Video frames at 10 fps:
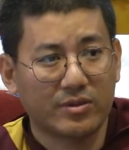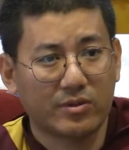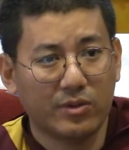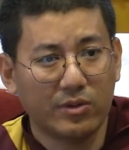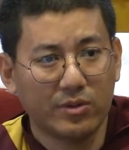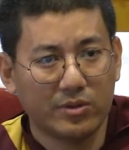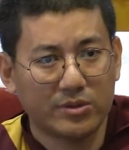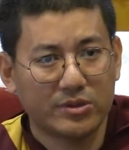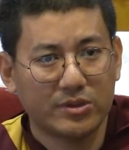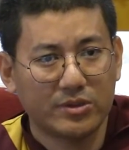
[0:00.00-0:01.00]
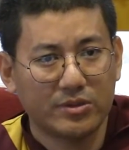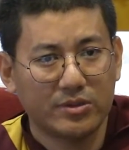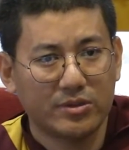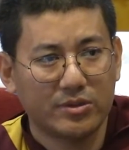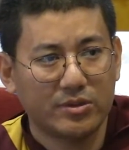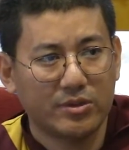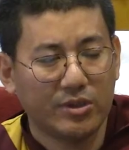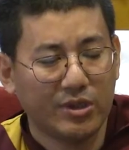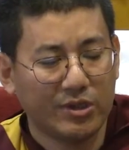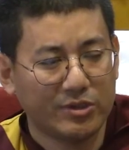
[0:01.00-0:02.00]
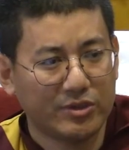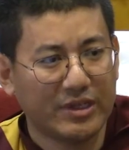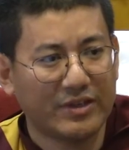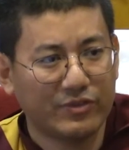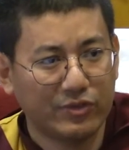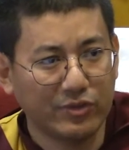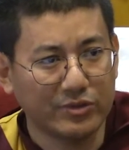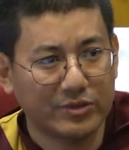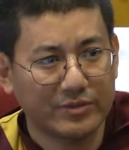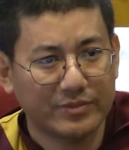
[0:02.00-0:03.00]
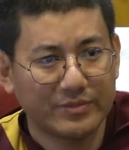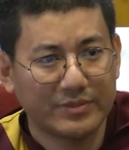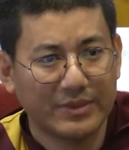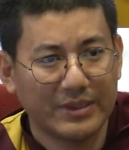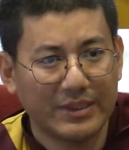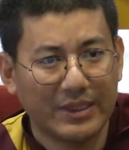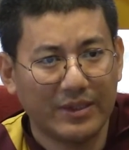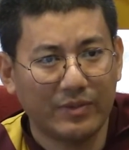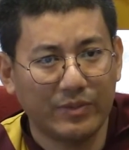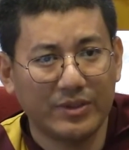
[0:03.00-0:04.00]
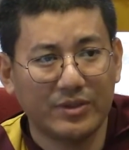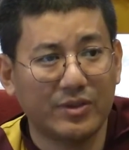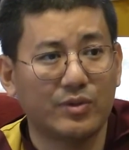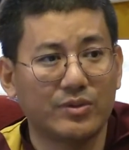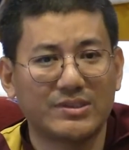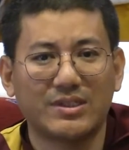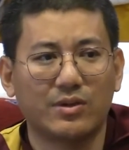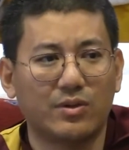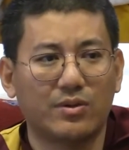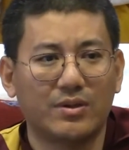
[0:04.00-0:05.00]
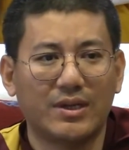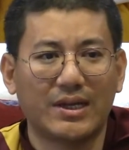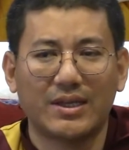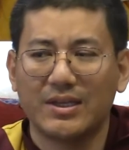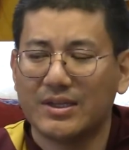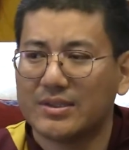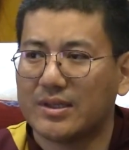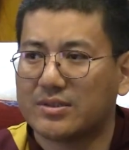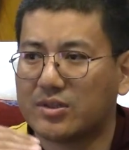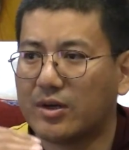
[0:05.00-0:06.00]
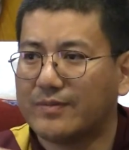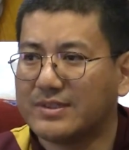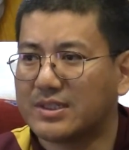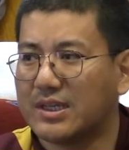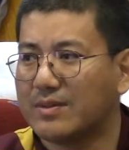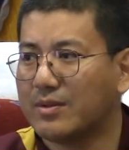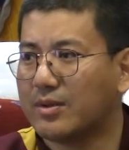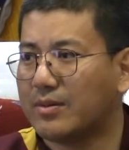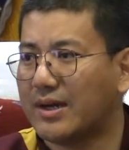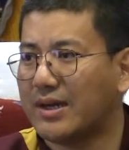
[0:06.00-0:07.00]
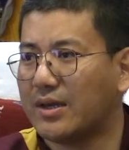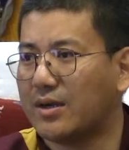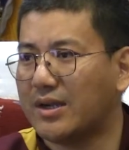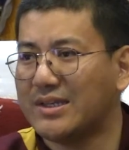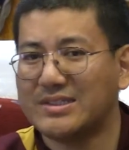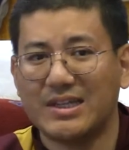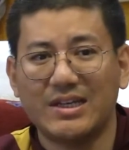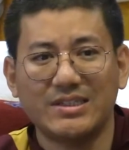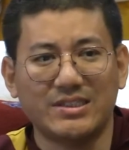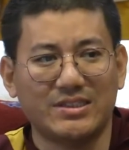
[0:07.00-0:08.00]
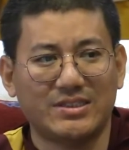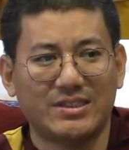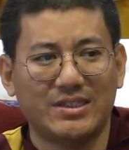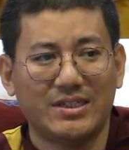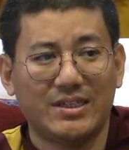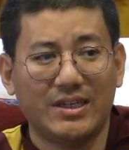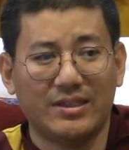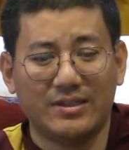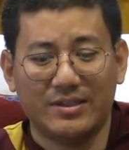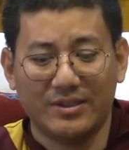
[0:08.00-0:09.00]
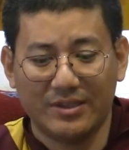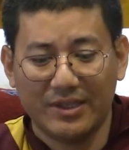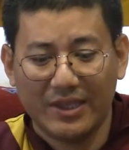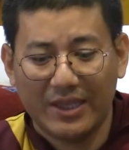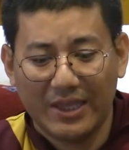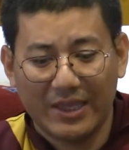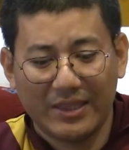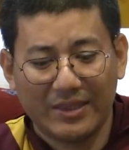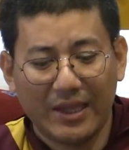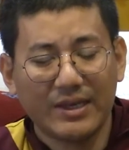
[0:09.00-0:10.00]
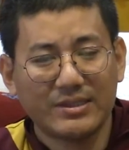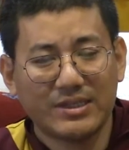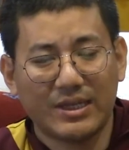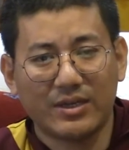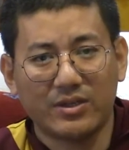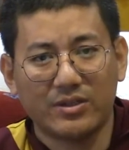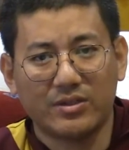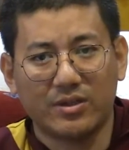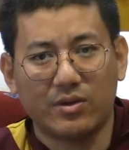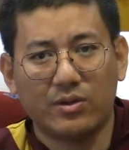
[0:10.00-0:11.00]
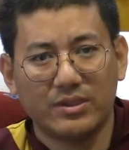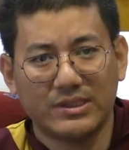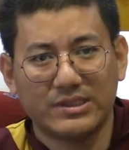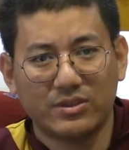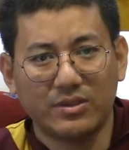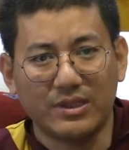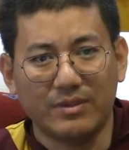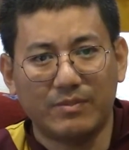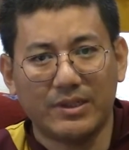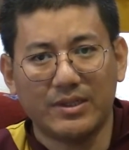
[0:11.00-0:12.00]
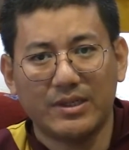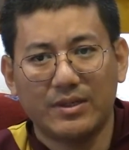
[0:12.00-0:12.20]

gold and to get food with using like the toughest level of high intelligence, and that is like the oldest story. But